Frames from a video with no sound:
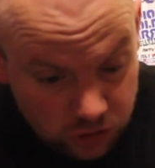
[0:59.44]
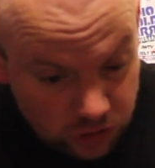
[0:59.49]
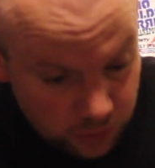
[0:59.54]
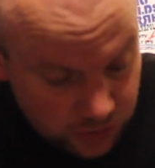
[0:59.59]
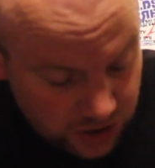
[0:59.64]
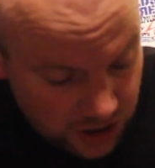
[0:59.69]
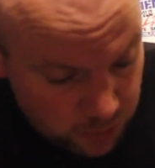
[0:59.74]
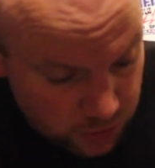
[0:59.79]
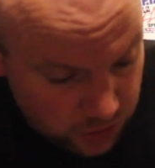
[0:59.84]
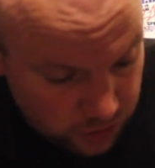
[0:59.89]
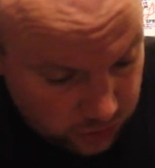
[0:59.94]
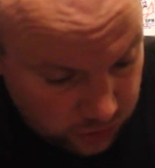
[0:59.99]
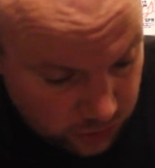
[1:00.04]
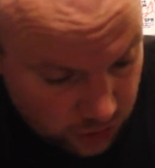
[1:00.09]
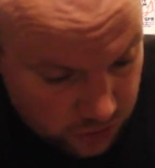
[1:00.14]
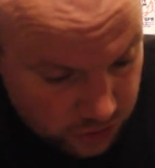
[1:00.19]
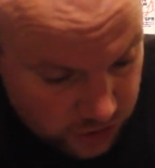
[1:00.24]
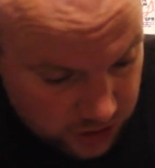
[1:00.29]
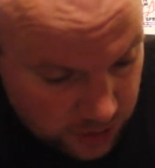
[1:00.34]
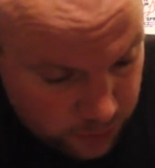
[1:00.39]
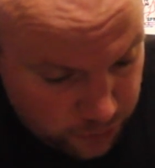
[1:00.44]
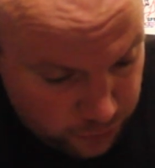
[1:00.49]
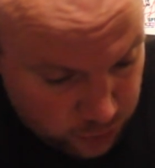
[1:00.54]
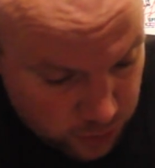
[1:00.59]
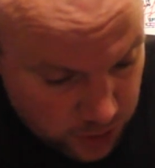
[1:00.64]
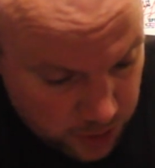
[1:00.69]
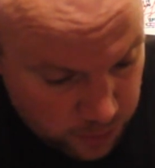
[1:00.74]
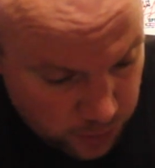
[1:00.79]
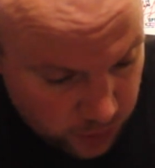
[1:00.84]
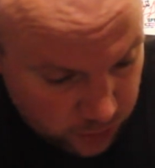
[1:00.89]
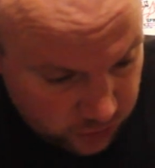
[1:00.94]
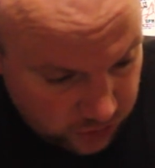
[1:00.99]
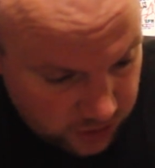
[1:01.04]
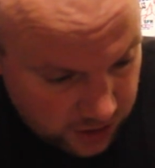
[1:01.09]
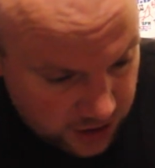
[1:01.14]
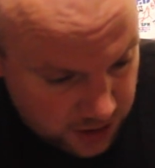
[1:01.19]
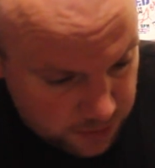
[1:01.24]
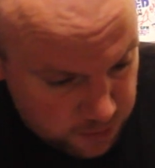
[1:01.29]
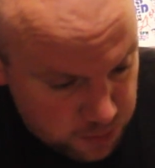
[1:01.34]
September 3rd, the day before my birthday,